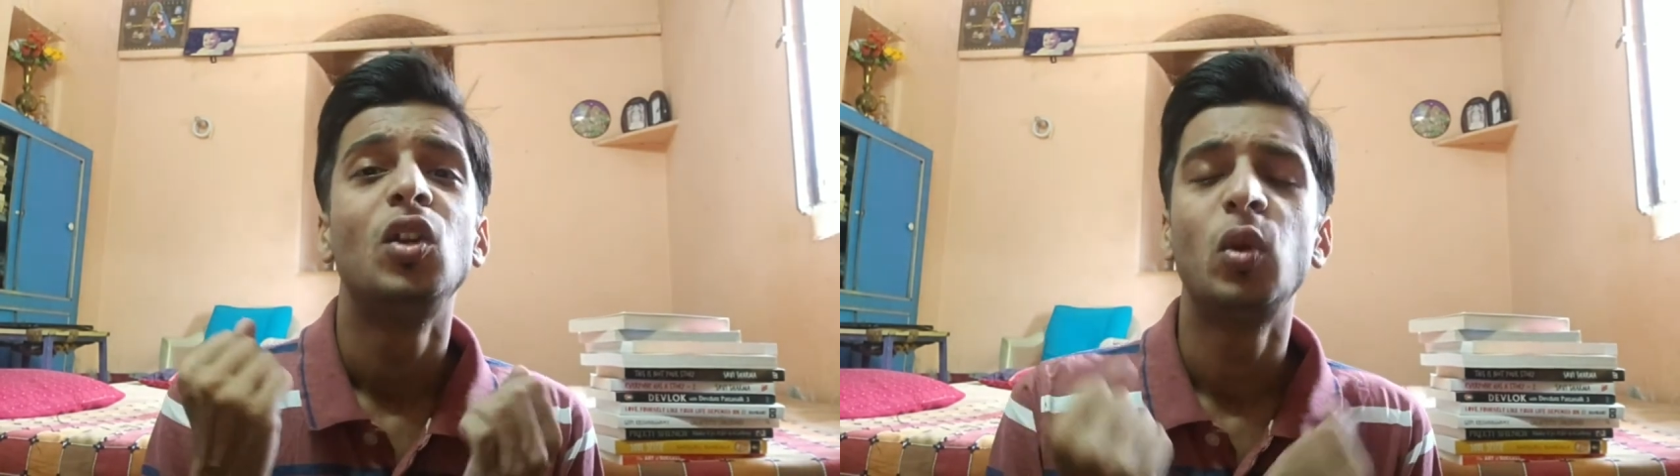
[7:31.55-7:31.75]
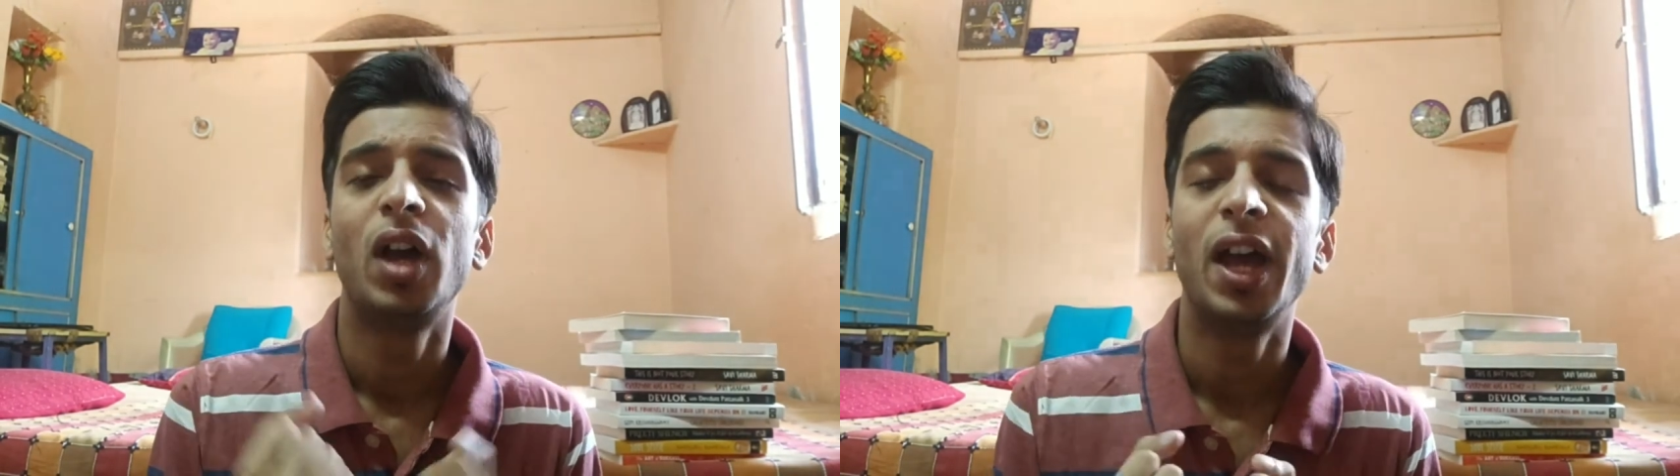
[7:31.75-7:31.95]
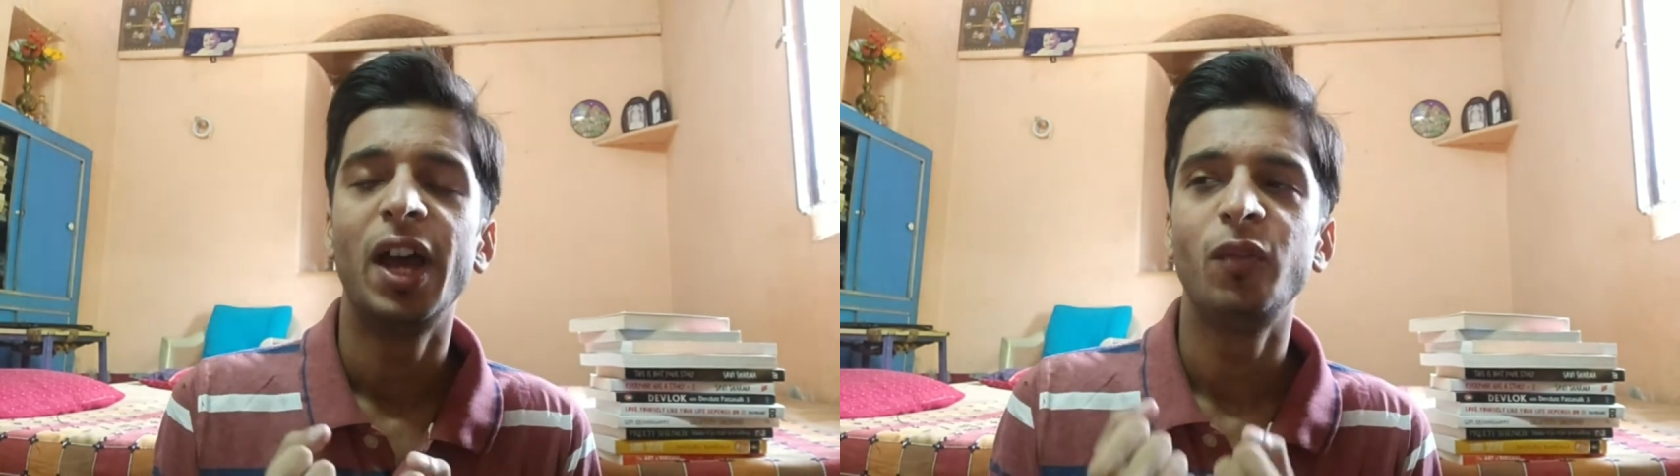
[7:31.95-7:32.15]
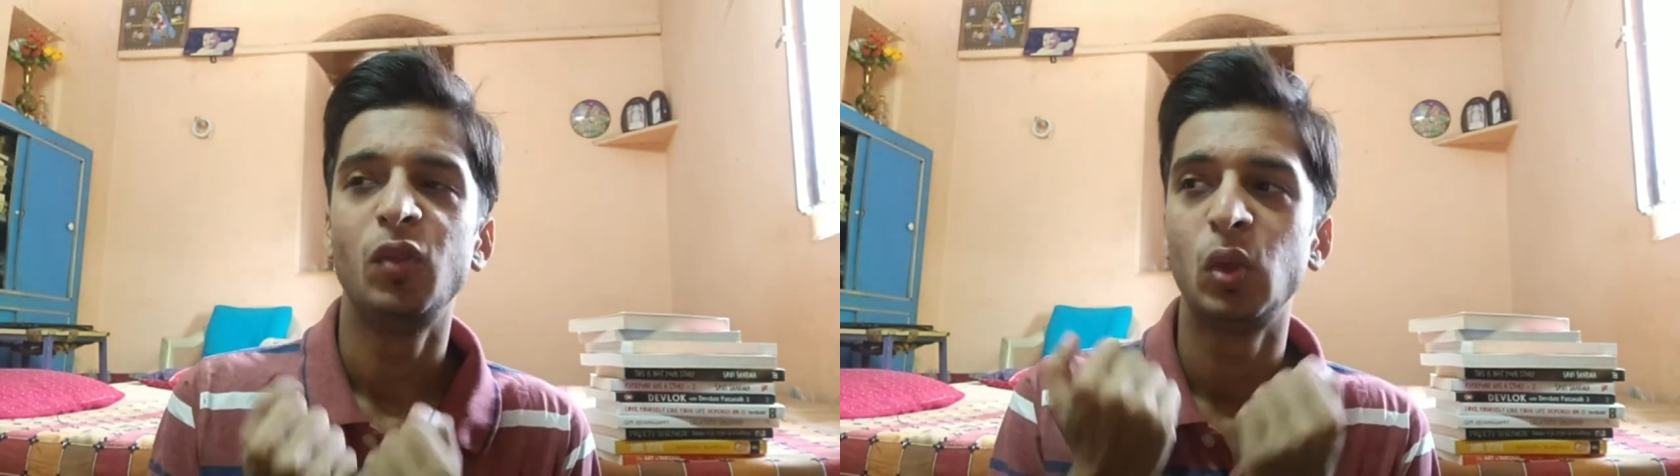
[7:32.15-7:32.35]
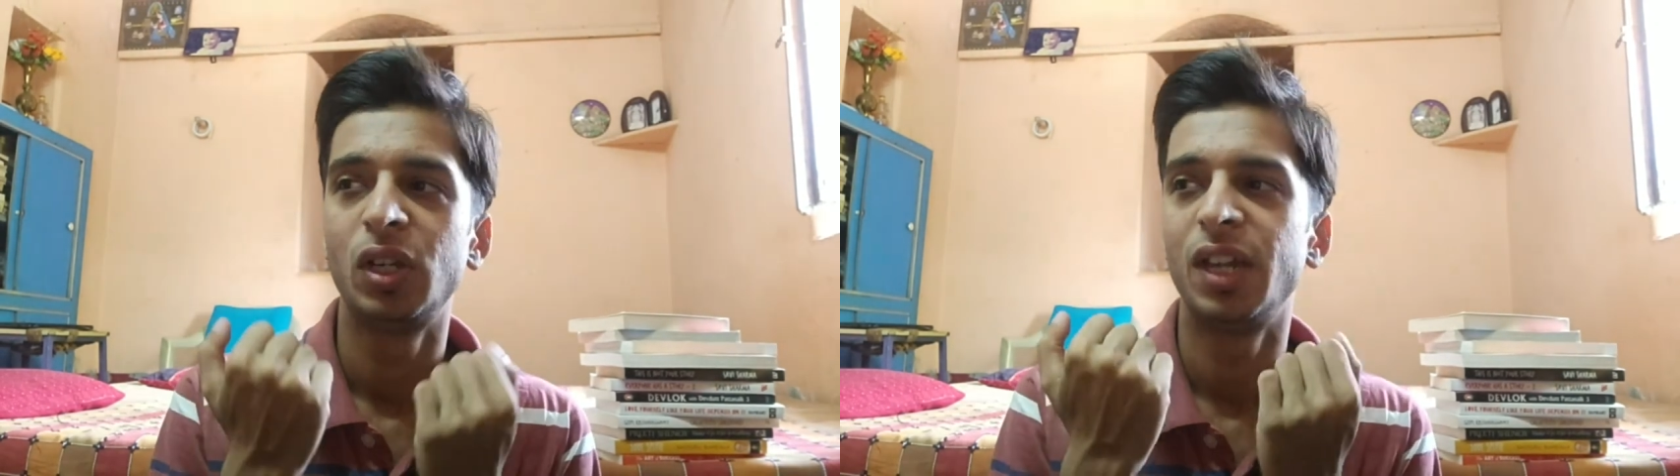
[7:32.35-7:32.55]
to
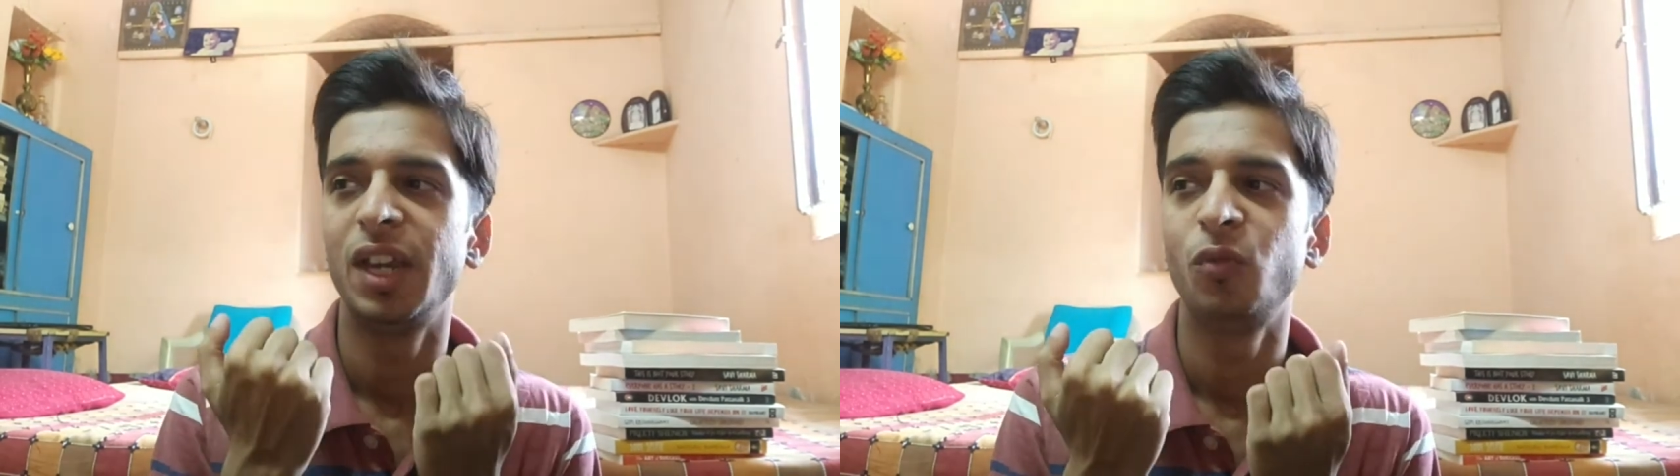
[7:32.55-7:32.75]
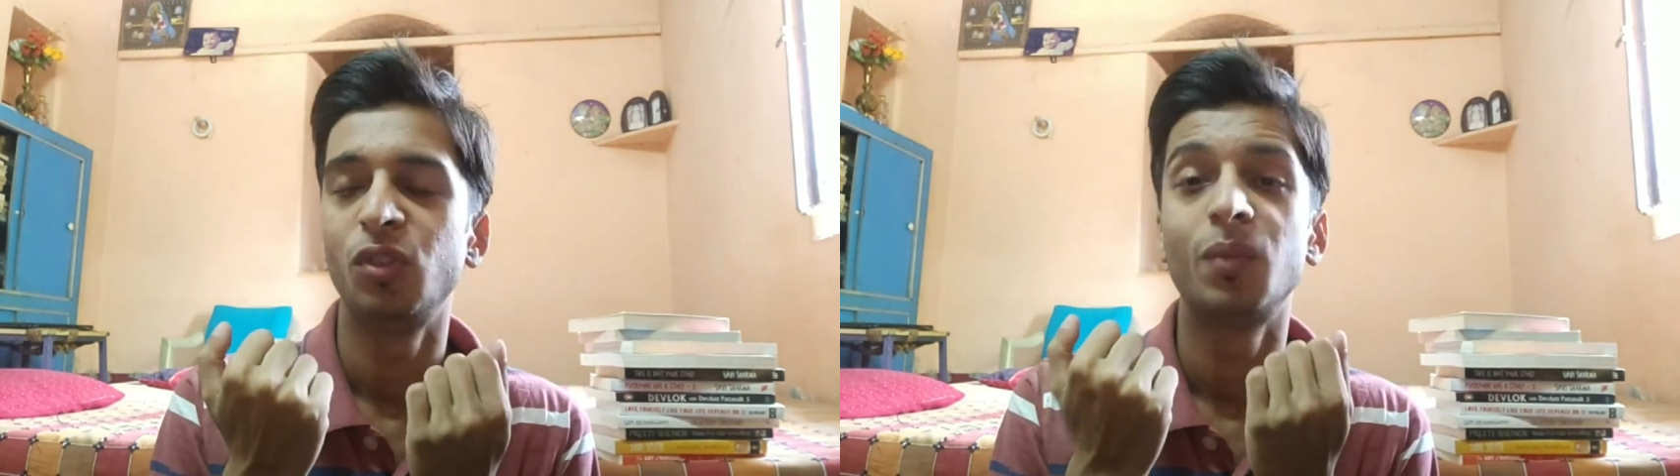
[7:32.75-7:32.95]
have to grave